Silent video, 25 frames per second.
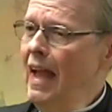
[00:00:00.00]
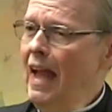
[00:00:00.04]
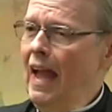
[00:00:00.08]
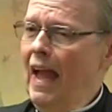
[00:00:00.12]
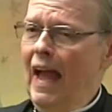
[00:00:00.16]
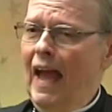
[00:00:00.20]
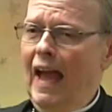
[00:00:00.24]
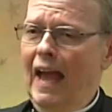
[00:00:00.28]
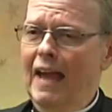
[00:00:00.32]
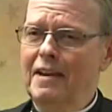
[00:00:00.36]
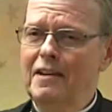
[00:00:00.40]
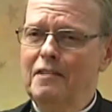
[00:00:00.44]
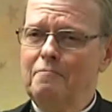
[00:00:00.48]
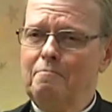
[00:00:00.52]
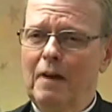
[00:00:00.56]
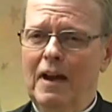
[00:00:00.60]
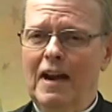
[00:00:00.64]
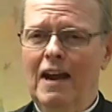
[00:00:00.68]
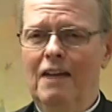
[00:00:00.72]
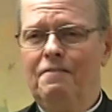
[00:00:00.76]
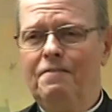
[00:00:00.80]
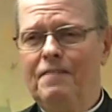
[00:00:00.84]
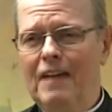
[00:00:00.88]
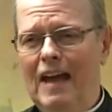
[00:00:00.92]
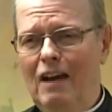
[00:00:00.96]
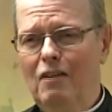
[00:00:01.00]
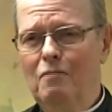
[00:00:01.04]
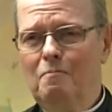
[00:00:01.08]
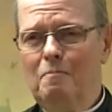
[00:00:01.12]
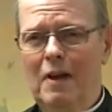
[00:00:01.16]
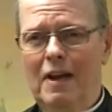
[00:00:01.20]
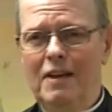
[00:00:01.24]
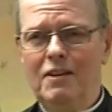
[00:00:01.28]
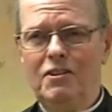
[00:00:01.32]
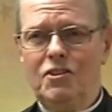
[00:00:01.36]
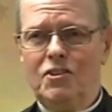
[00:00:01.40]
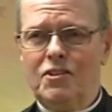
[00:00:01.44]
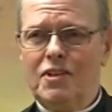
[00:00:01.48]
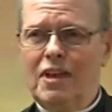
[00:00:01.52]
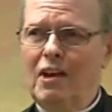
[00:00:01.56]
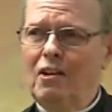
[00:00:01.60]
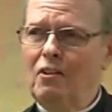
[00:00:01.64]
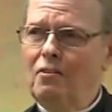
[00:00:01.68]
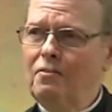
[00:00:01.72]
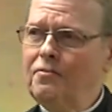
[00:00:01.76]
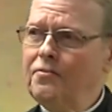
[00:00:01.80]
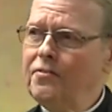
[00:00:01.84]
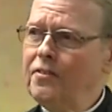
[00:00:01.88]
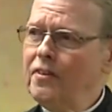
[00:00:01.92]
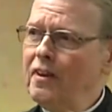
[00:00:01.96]
And, but I found
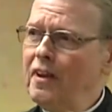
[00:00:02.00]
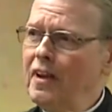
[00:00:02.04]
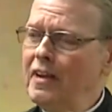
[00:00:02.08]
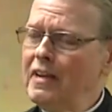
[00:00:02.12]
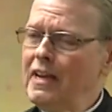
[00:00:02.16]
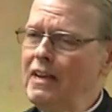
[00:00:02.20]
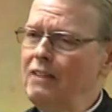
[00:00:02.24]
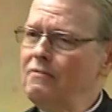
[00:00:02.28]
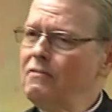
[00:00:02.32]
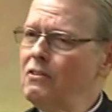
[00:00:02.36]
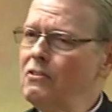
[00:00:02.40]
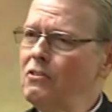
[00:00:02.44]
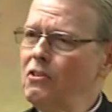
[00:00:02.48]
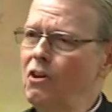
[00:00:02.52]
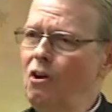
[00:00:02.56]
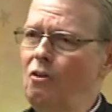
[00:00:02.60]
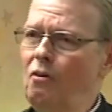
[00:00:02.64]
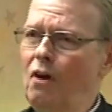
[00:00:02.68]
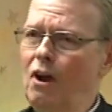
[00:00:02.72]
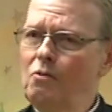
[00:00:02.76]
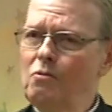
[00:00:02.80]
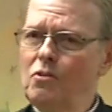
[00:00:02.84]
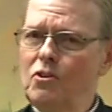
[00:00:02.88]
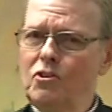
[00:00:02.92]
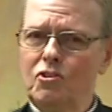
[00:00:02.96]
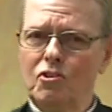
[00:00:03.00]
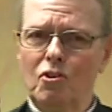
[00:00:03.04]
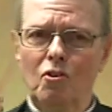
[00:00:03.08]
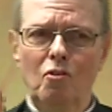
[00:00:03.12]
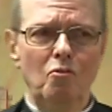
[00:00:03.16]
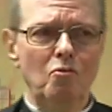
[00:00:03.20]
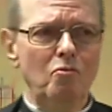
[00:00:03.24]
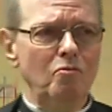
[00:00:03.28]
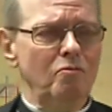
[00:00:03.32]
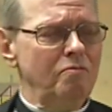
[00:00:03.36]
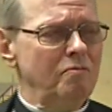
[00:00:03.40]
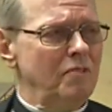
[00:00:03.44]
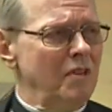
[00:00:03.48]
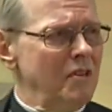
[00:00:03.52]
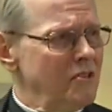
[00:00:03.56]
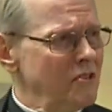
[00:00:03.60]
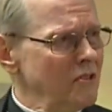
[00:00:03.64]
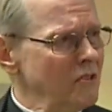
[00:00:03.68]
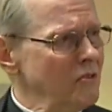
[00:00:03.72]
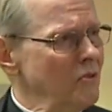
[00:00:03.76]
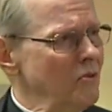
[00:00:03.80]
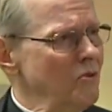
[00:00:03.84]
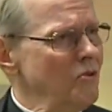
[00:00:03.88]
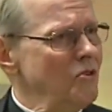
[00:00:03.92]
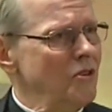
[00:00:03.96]
myself, uh, even though I was so
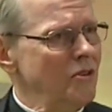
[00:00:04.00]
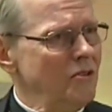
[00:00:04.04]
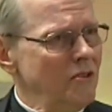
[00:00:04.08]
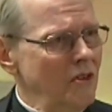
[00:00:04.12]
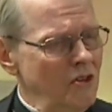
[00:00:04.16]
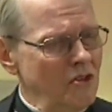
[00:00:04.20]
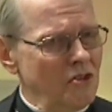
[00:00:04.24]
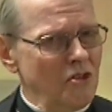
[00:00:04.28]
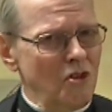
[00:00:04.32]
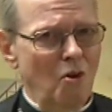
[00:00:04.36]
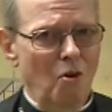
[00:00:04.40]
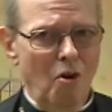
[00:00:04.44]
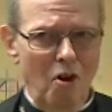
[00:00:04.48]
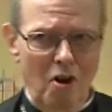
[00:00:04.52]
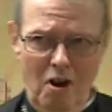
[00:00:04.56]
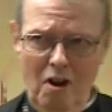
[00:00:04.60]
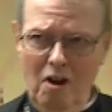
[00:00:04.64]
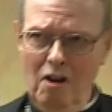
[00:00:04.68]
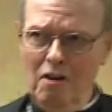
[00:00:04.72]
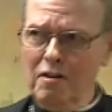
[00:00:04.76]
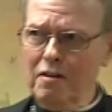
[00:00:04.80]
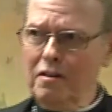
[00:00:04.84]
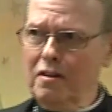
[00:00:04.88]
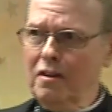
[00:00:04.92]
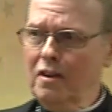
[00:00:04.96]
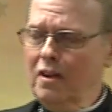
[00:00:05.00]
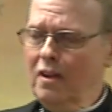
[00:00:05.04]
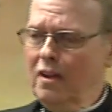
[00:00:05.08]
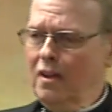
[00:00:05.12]
disillusioned and so hurt,